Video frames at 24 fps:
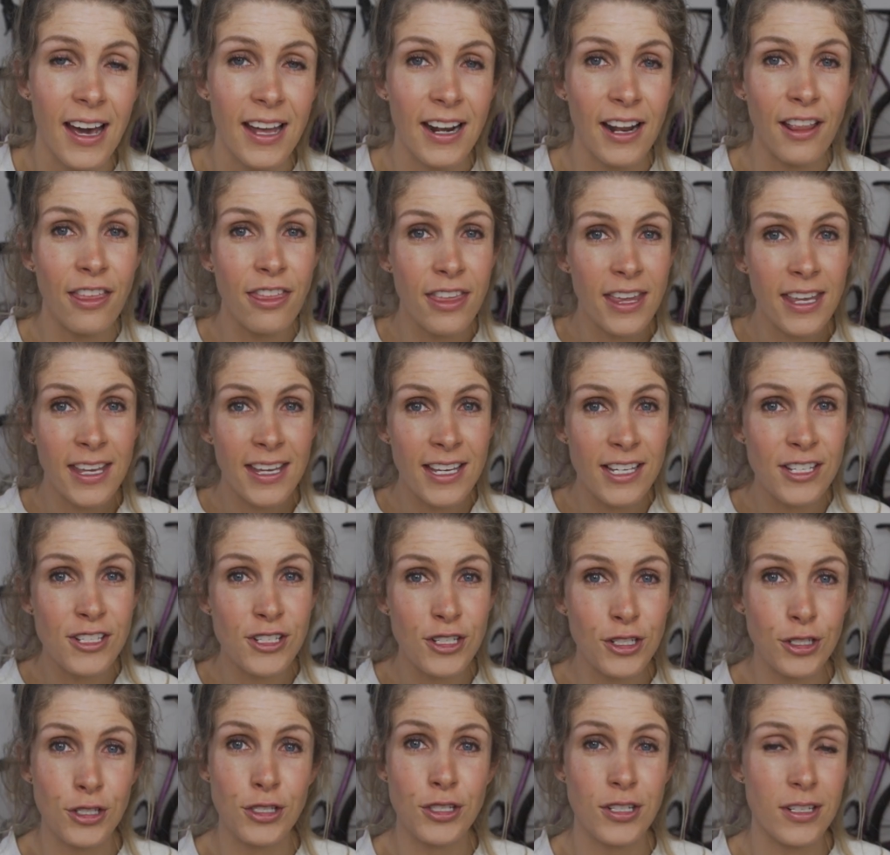And I think it's
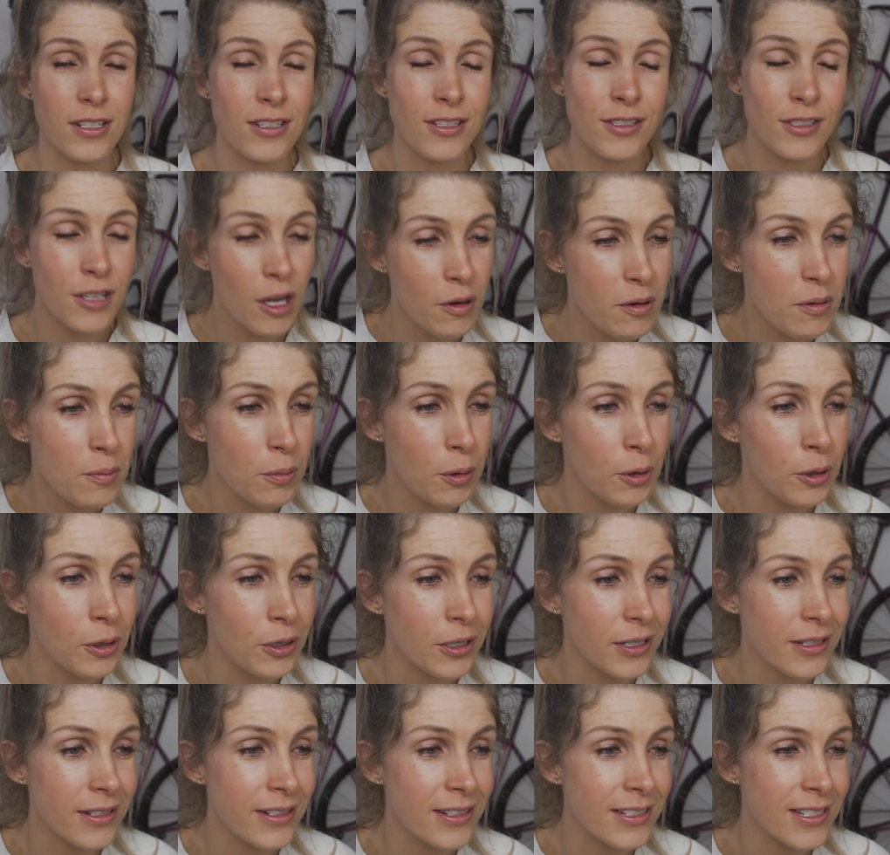just so
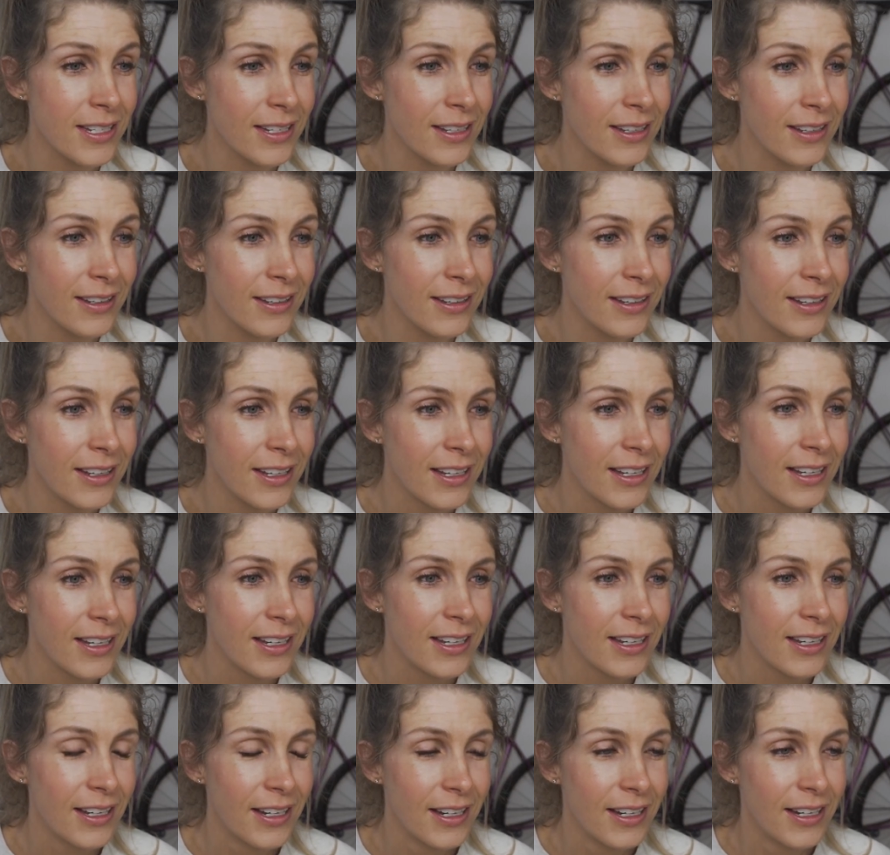important to
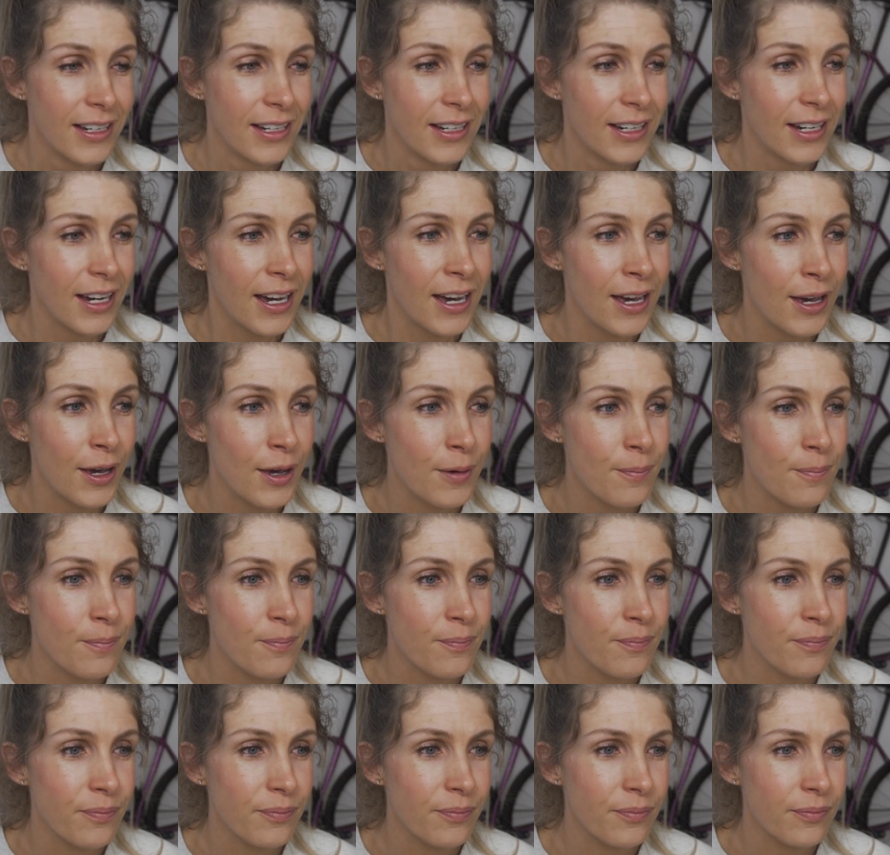
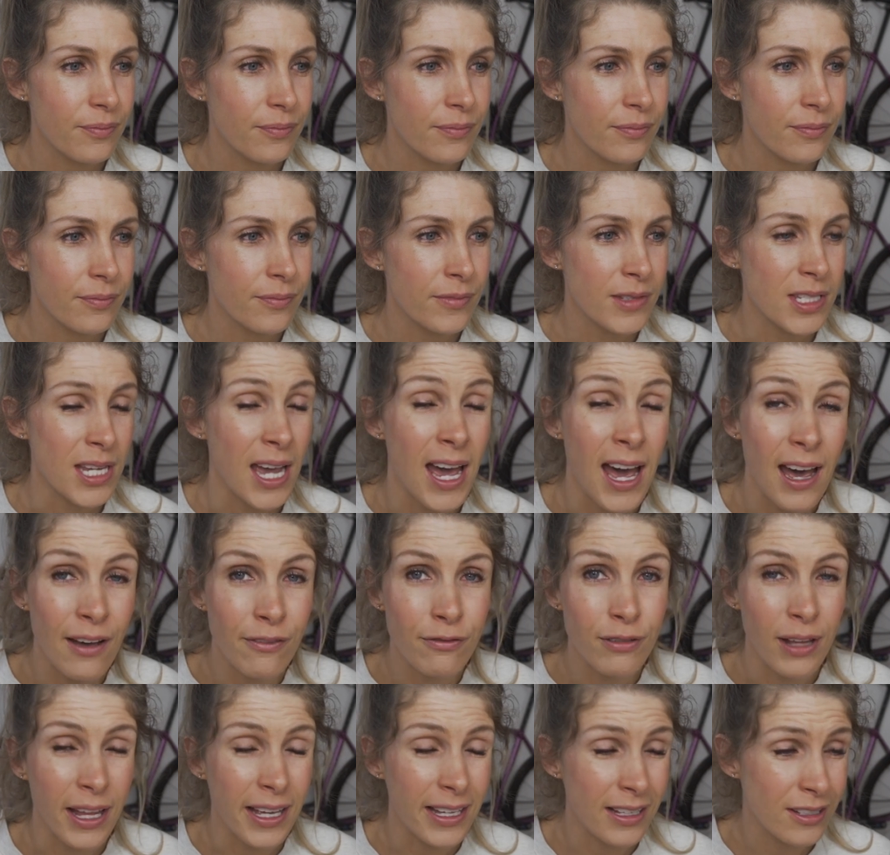
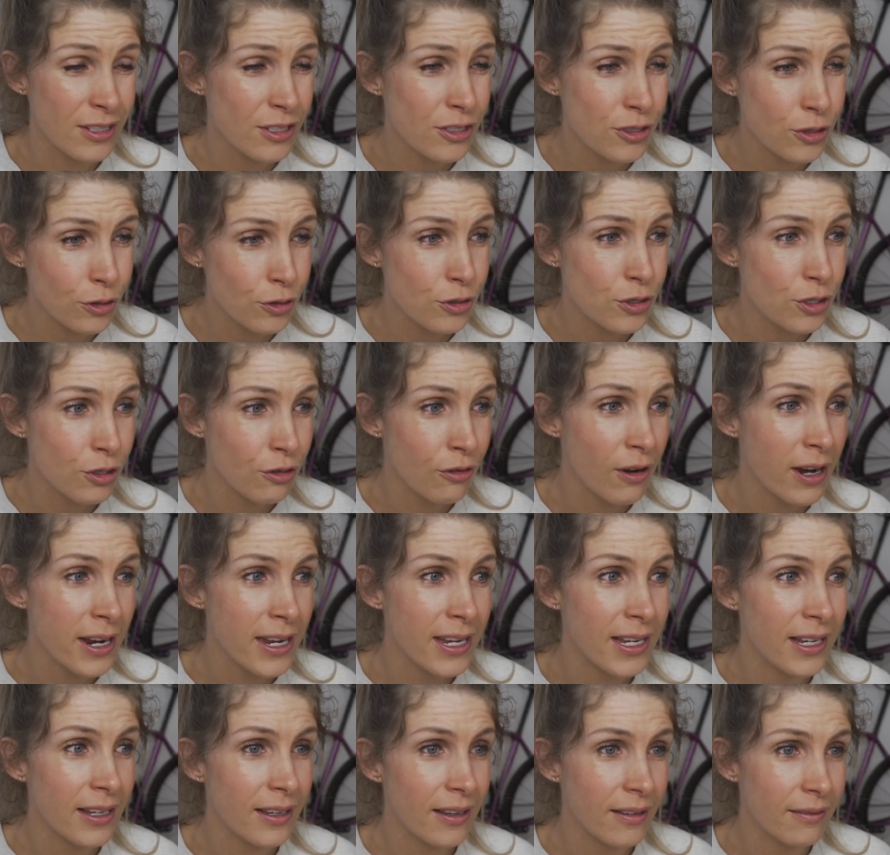have like such
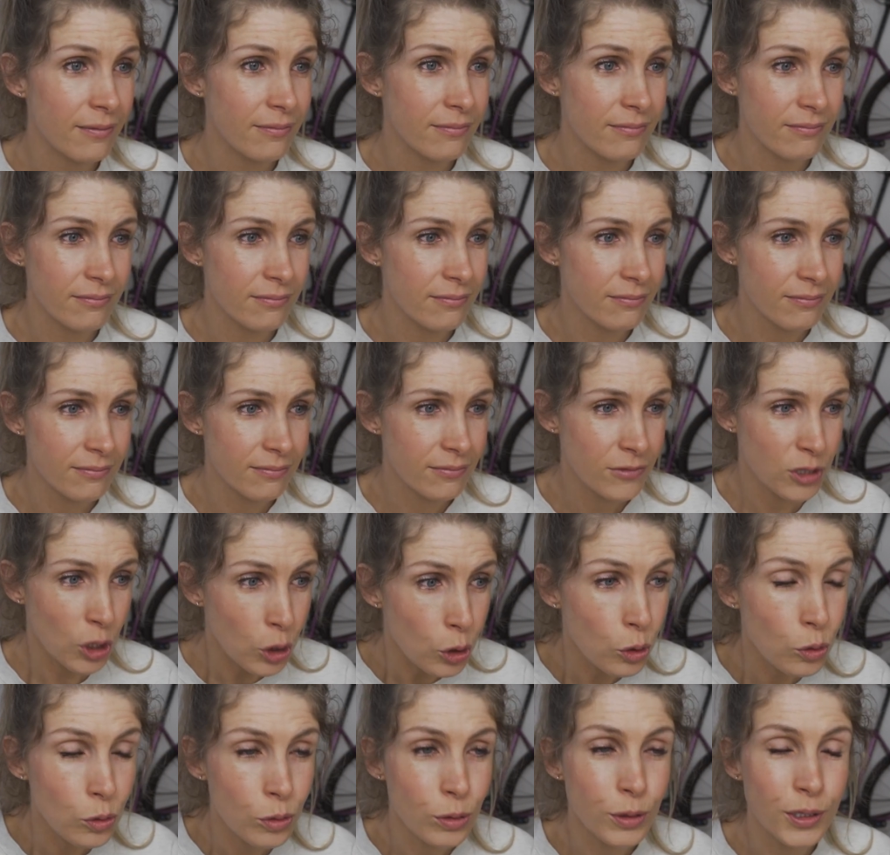great
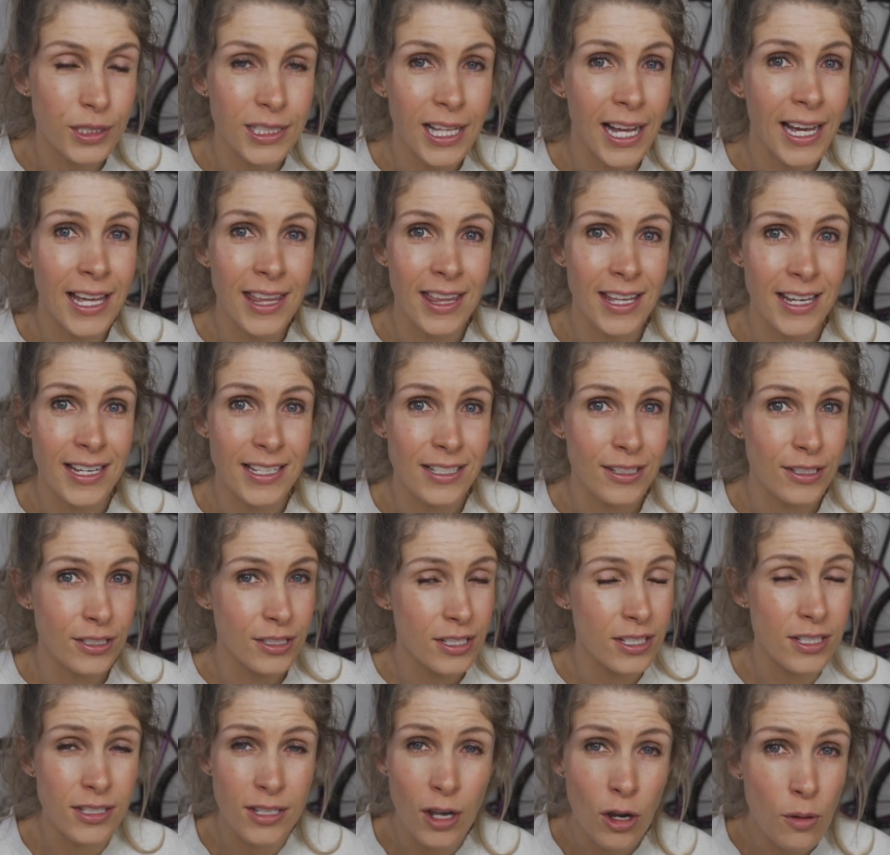tools like this, because
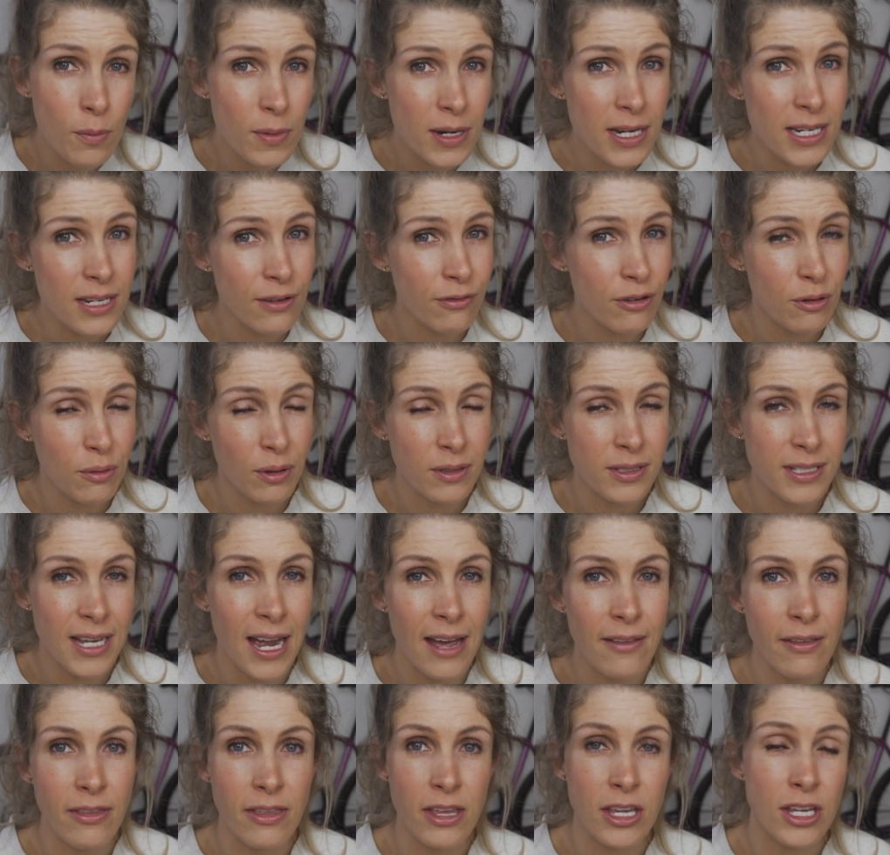there's so many different ones
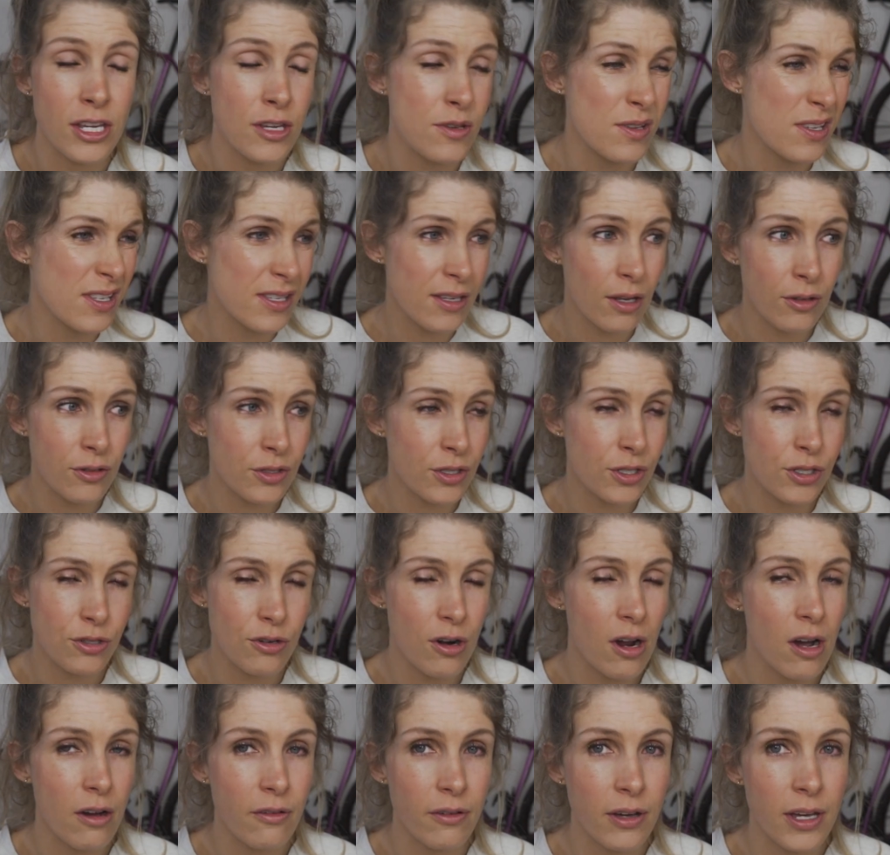out there that you can use. It's not just
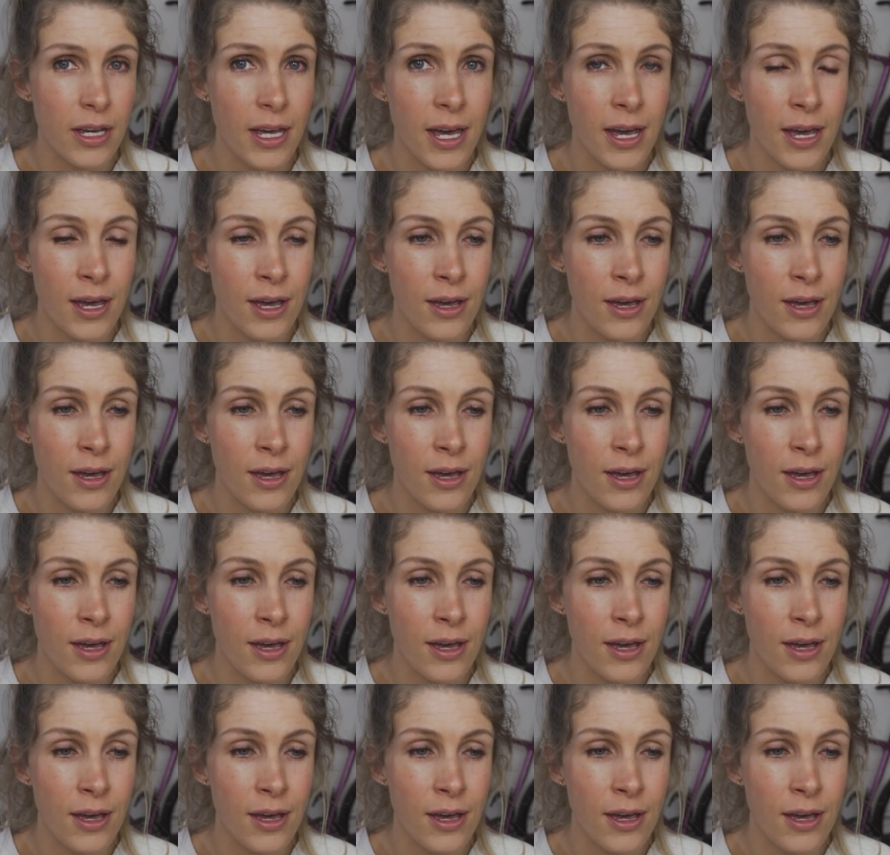Strava.